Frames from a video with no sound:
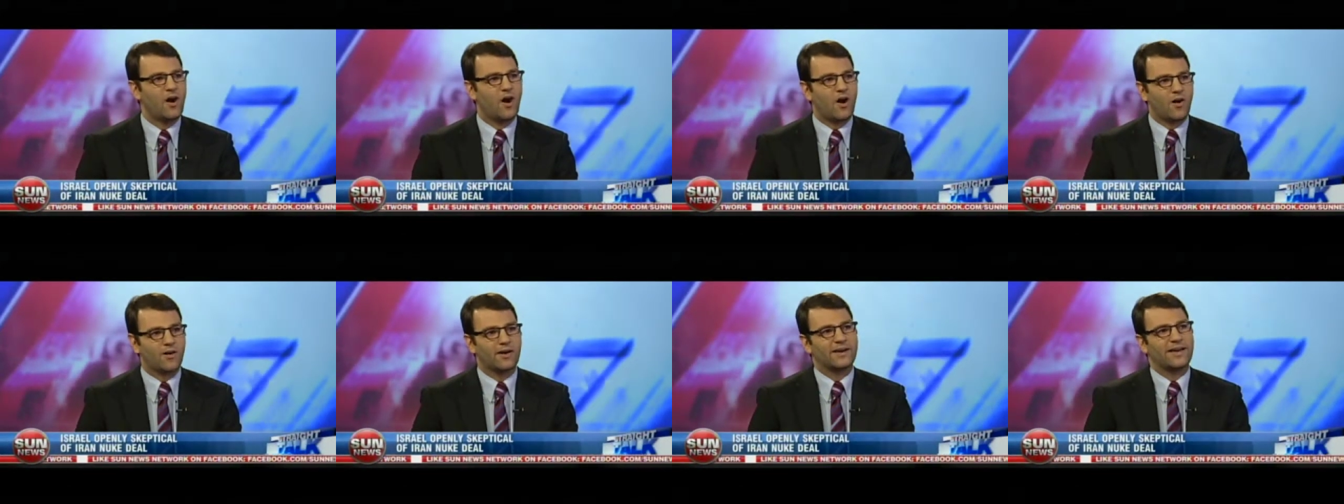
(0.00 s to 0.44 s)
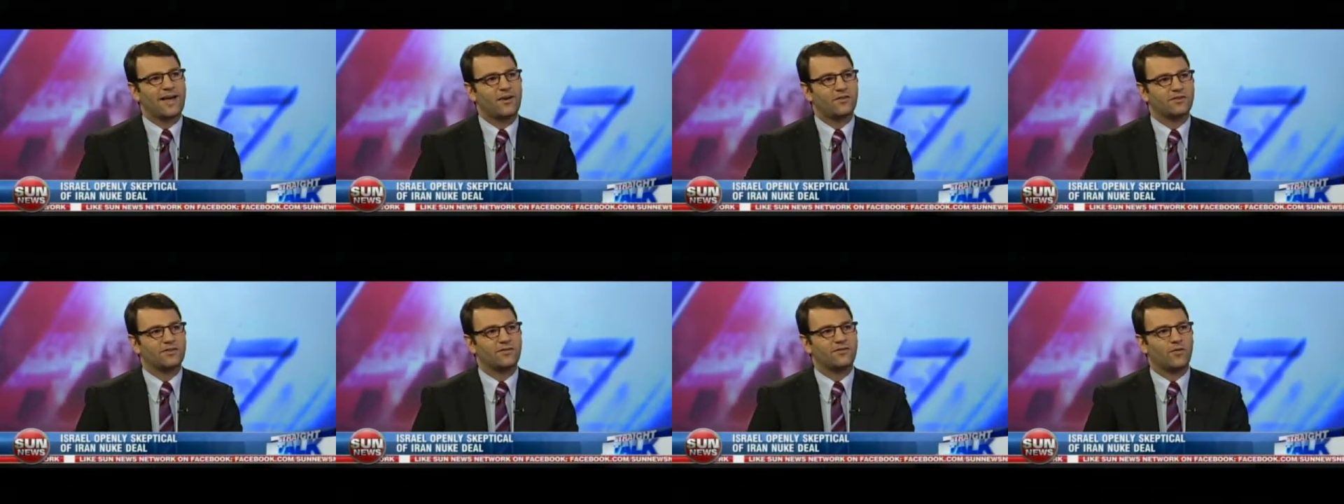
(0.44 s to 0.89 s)
are
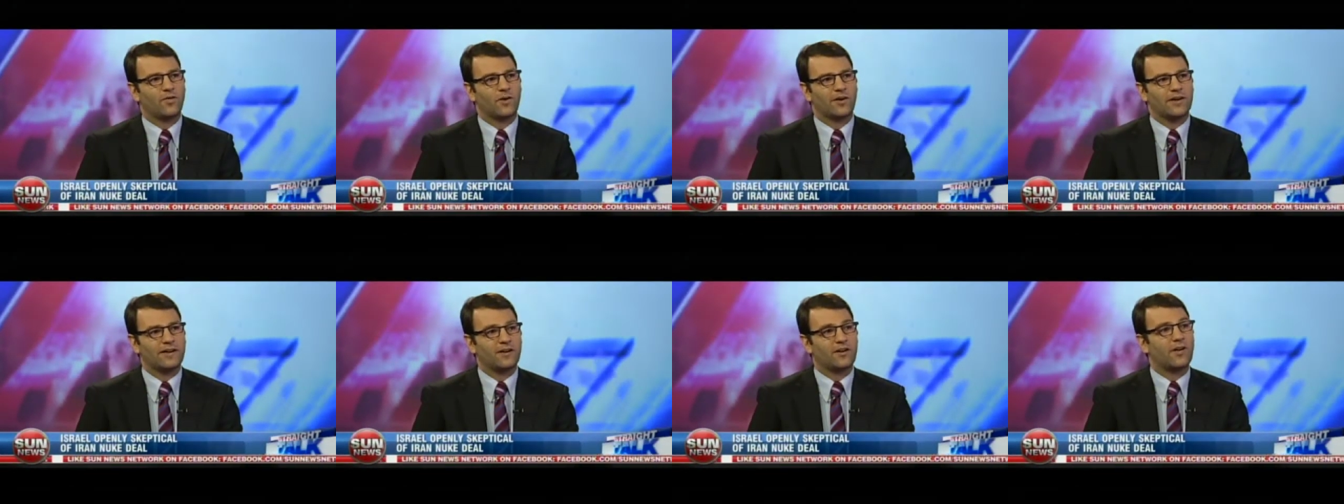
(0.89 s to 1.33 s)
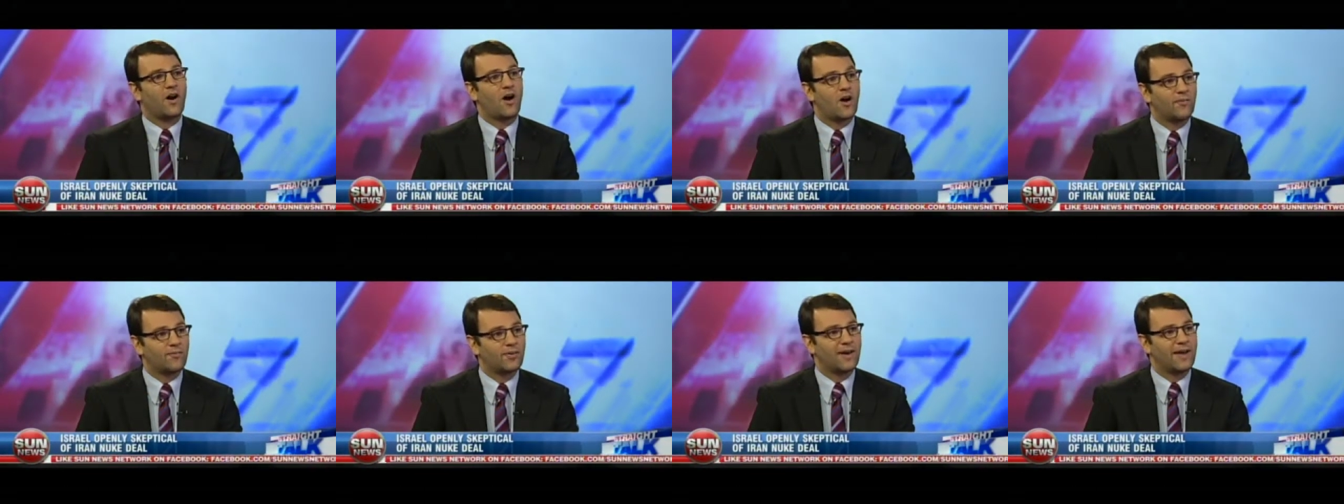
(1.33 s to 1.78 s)
accounted for in a
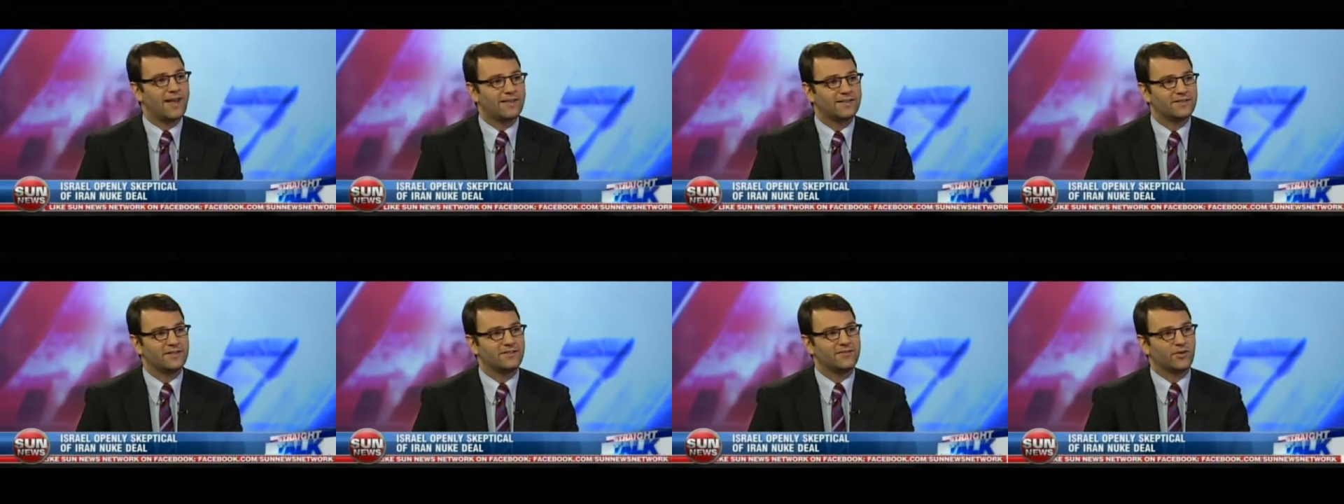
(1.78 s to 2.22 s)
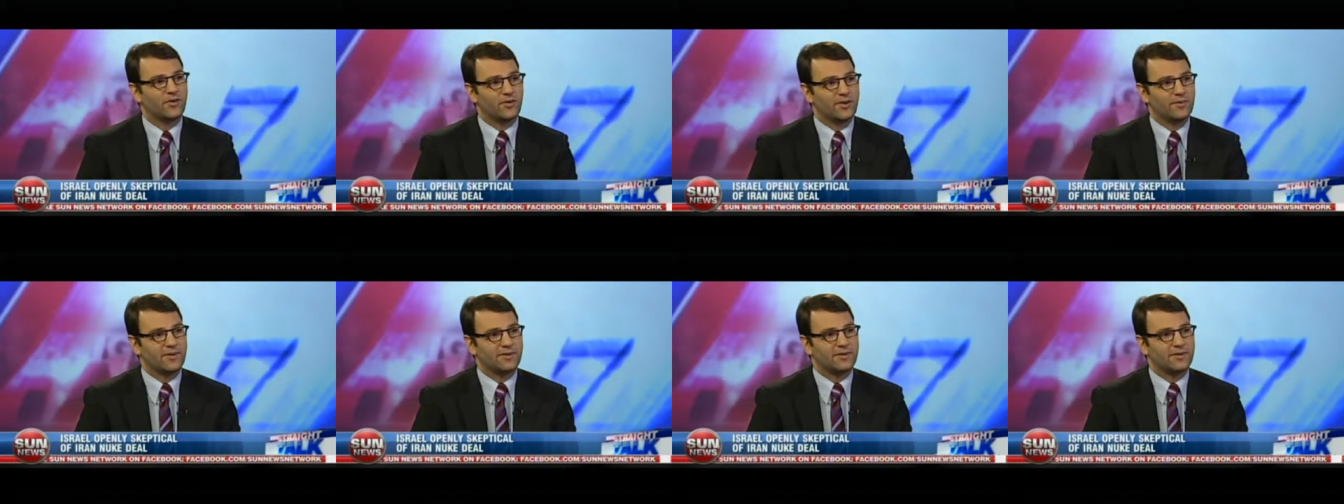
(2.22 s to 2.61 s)
comprehensive agreement?